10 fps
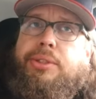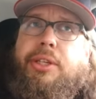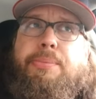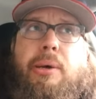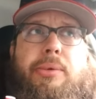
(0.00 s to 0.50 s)

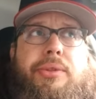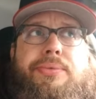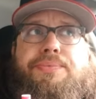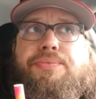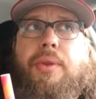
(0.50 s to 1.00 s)
bursting
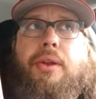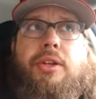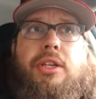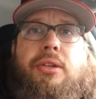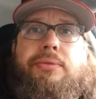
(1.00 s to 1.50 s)
bubbles
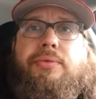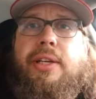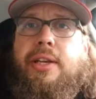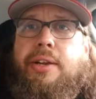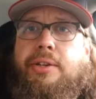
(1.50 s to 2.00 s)

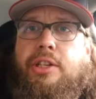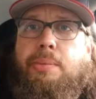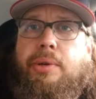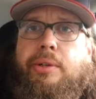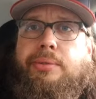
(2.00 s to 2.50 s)
tastes like your
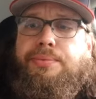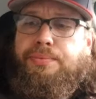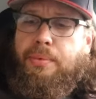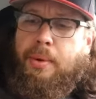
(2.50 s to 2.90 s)
typical